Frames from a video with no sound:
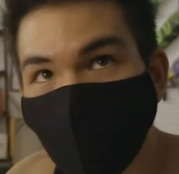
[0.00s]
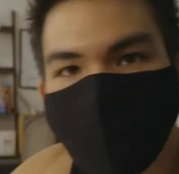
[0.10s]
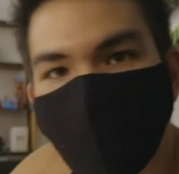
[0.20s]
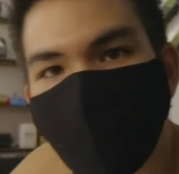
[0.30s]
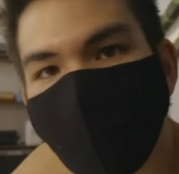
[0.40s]

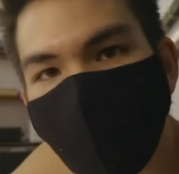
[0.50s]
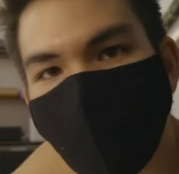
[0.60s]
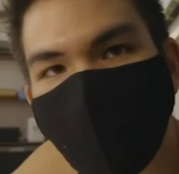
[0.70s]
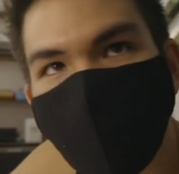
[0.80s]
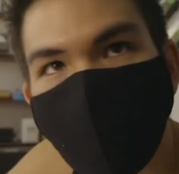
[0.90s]
And there you
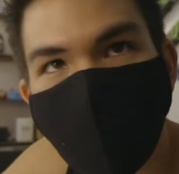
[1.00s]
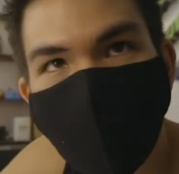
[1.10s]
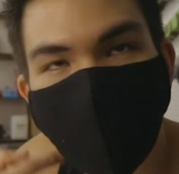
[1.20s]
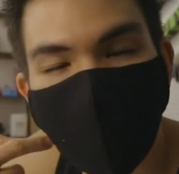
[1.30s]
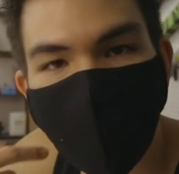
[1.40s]
have it.
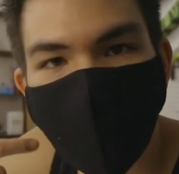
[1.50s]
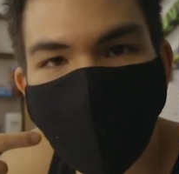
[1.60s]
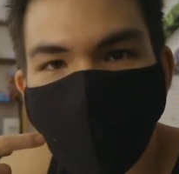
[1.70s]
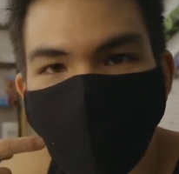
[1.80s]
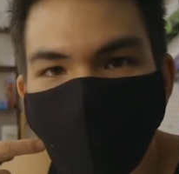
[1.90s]
There's the
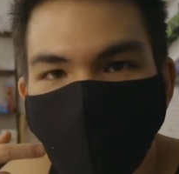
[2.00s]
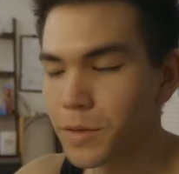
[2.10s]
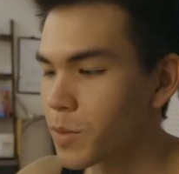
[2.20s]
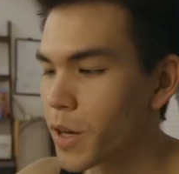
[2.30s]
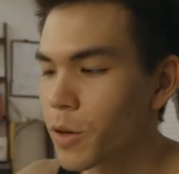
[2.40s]
mask.
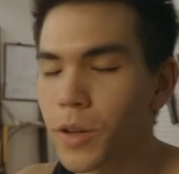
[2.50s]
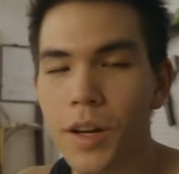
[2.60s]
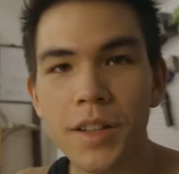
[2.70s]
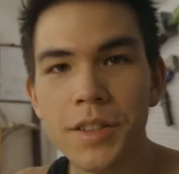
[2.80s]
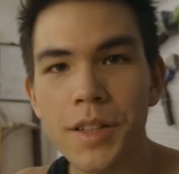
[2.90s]
Now the
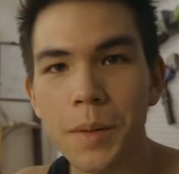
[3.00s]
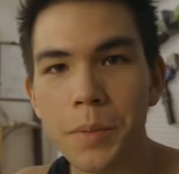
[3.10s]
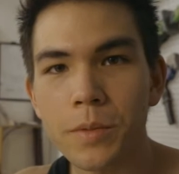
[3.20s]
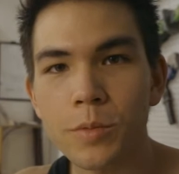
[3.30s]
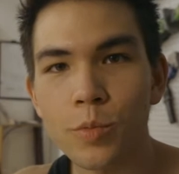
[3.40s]
next step,
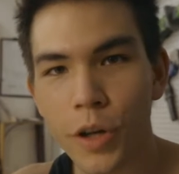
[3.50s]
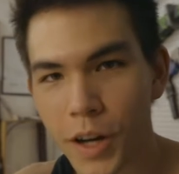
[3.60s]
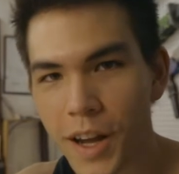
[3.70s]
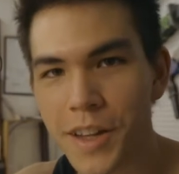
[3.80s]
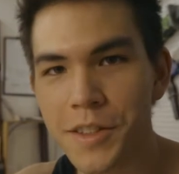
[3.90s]
we're
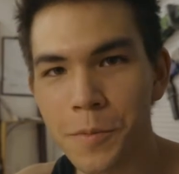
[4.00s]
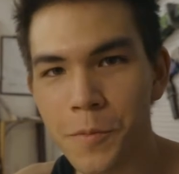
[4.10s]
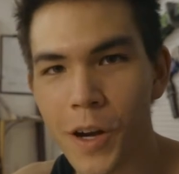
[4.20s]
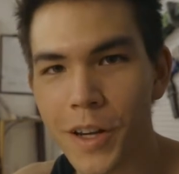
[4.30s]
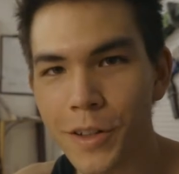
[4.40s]
gonna add some
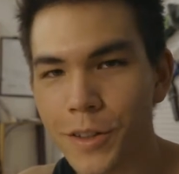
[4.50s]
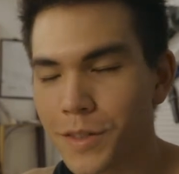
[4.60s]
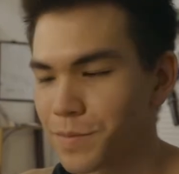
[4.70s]
vinyl.